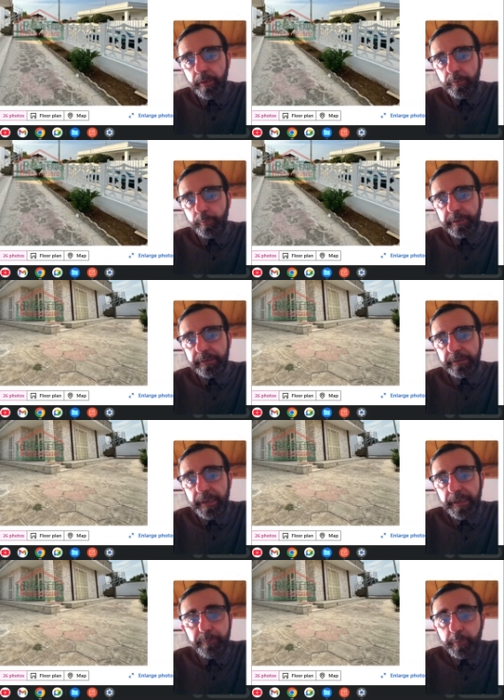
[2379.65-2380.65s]
to
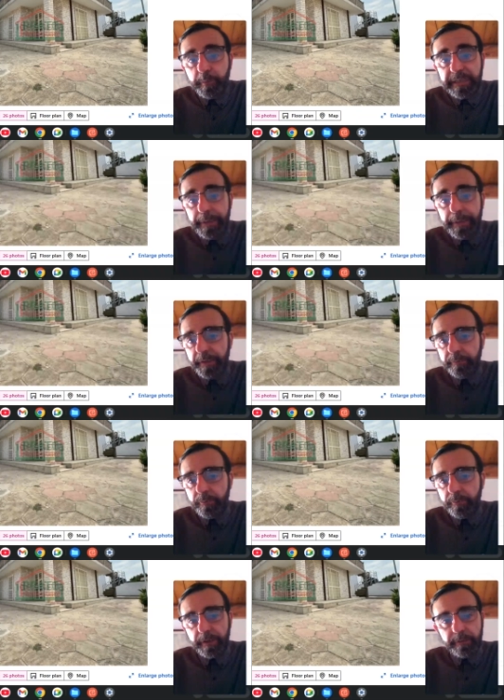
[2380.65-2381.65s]
sleep in
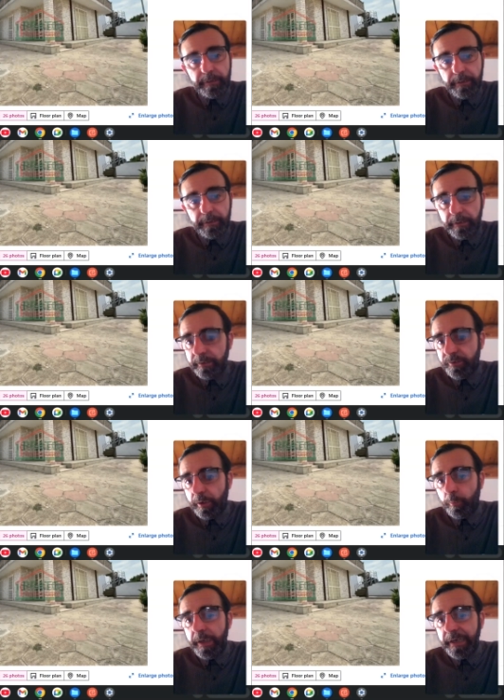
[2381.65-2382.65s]
total
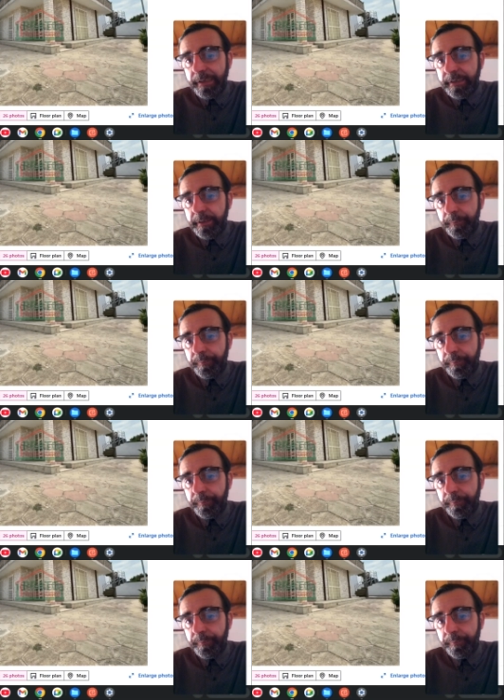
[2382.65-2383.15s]
tranquility.